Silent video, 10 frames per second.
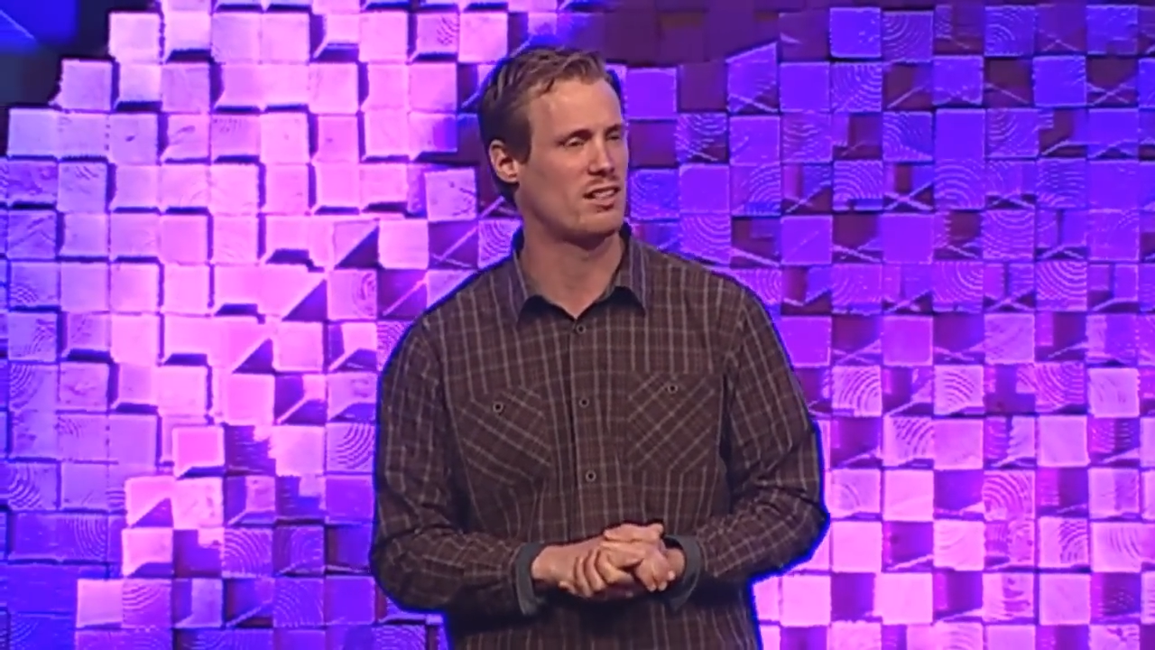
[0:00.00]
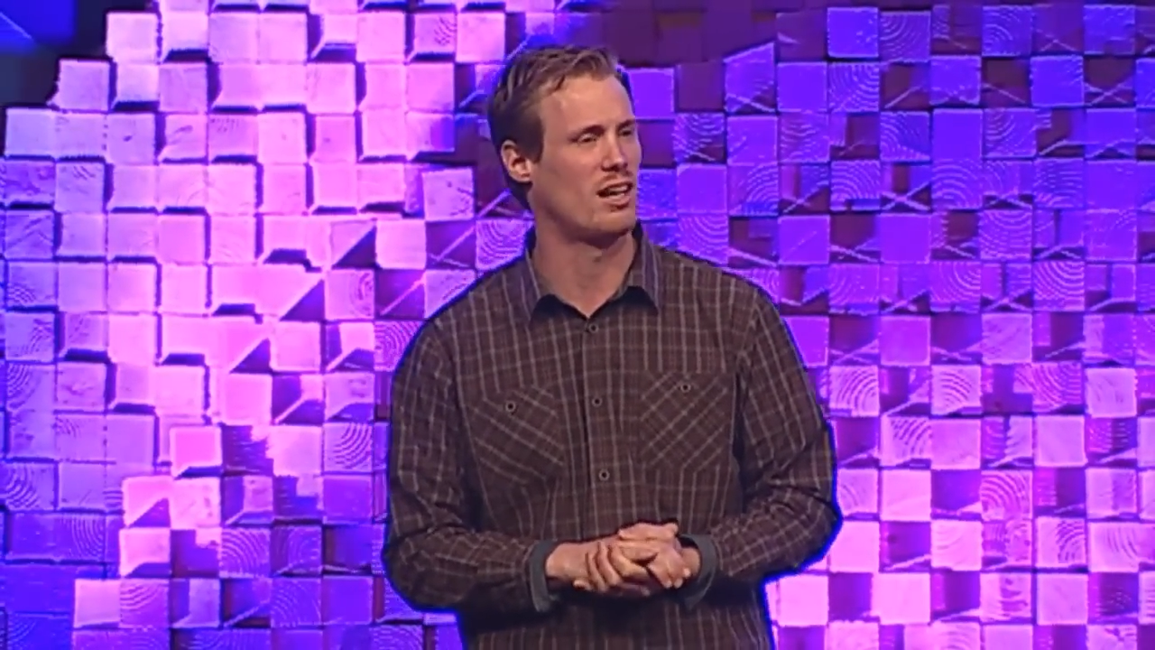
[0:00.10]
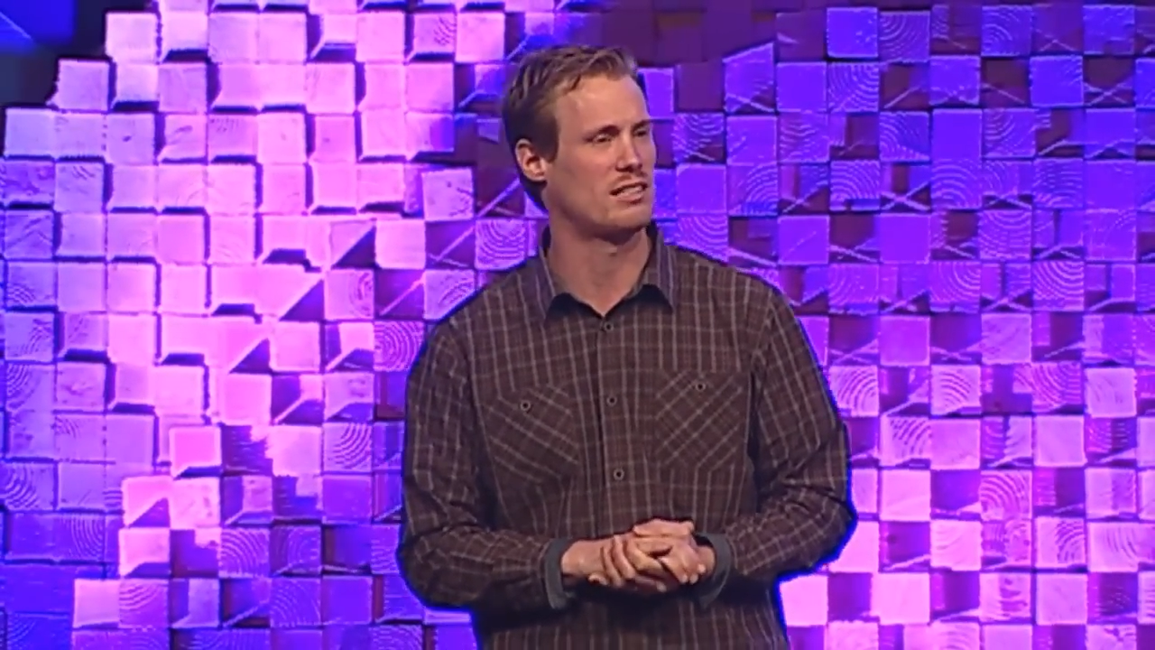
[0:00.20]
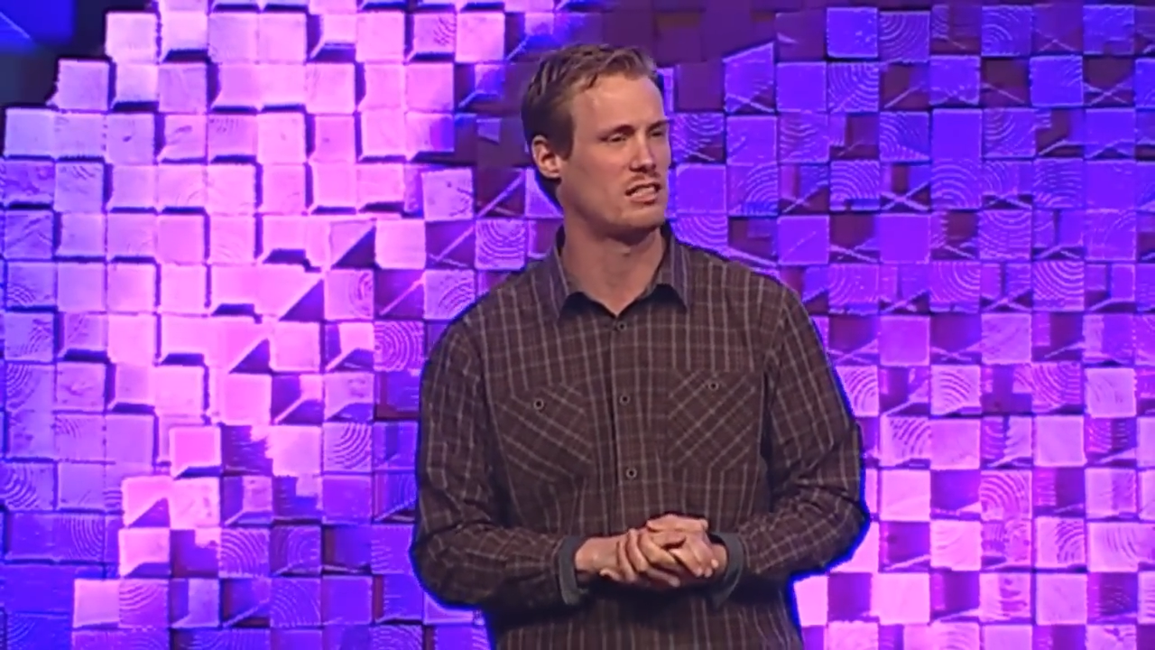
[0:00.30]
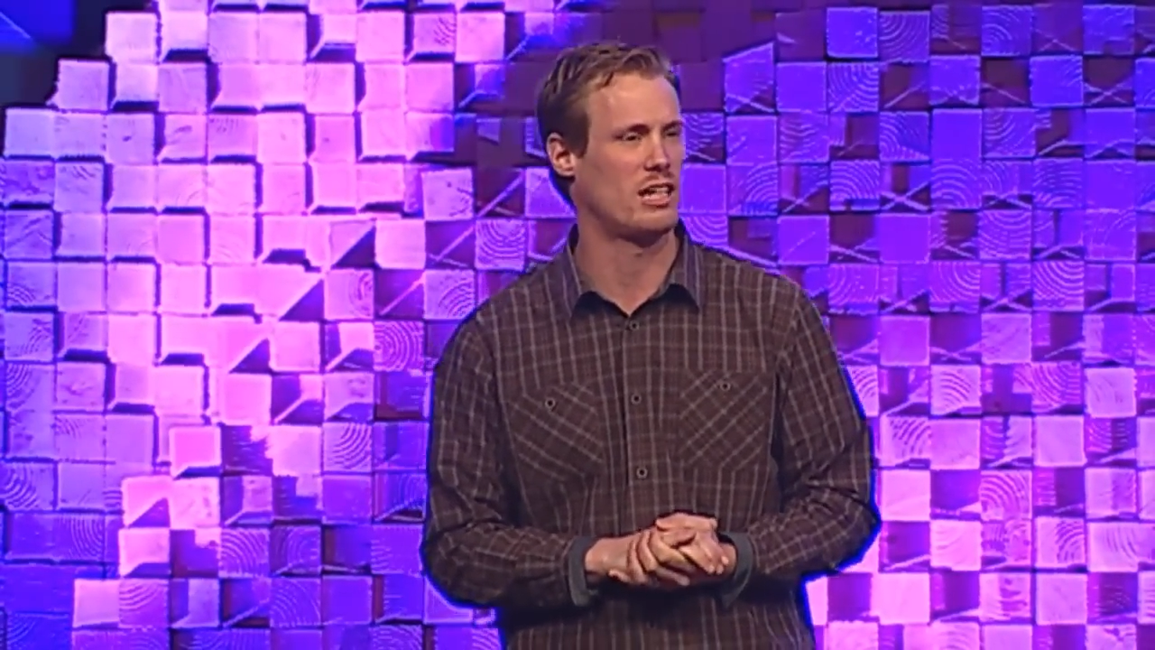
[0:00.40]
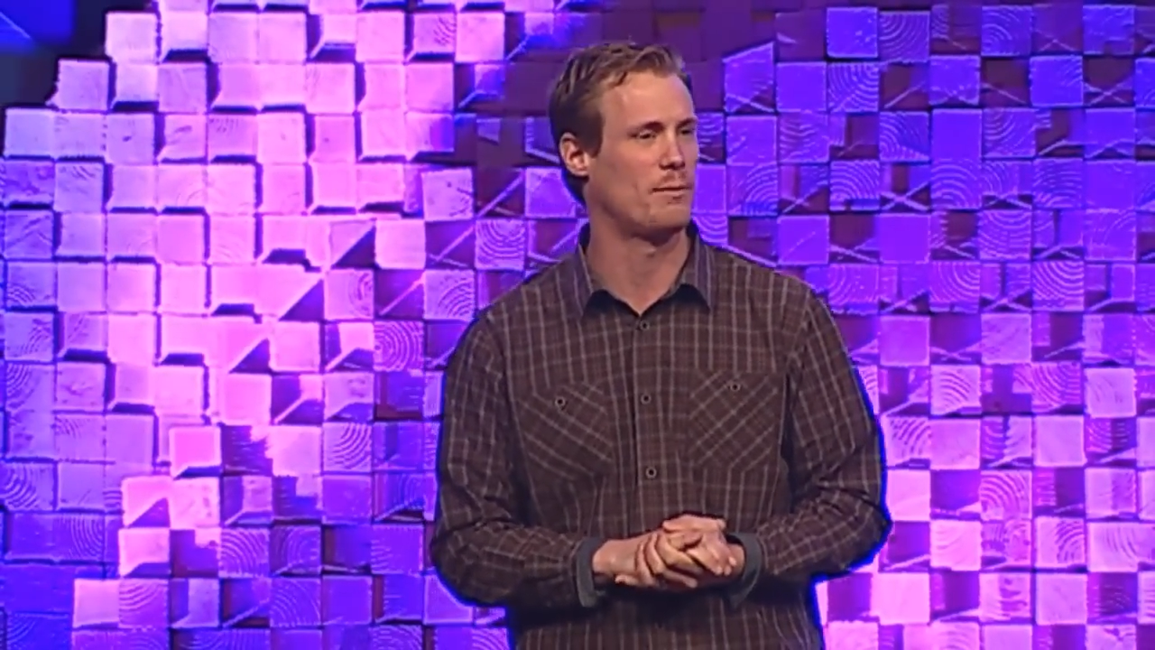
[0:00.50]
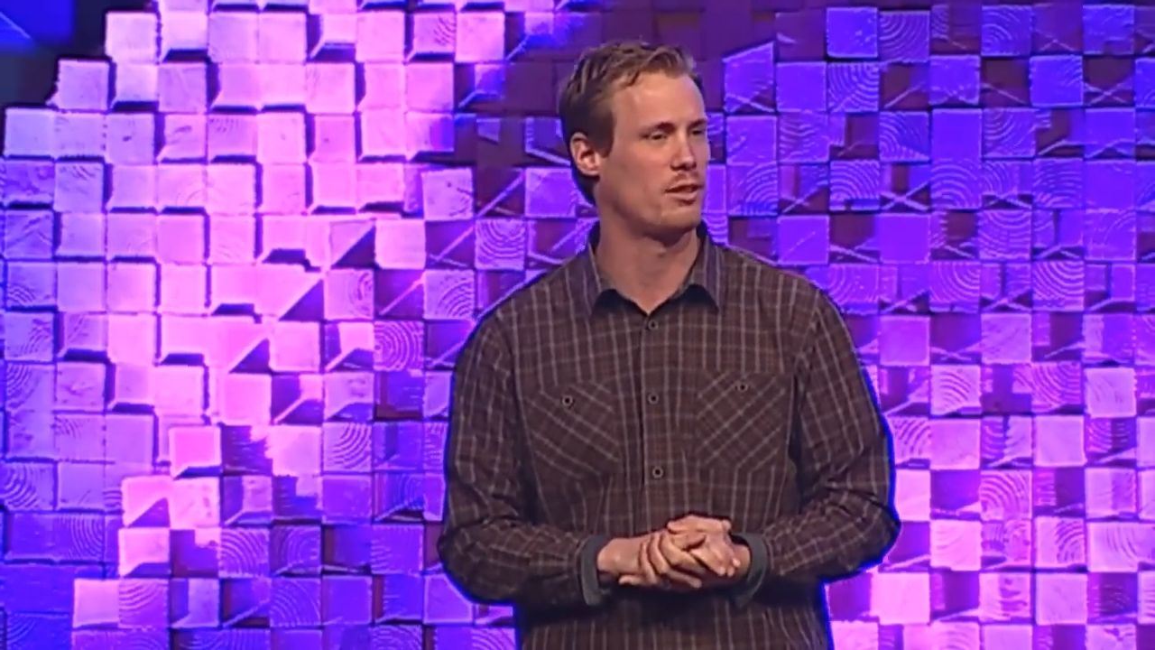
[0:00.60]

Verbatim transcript: a lot to say with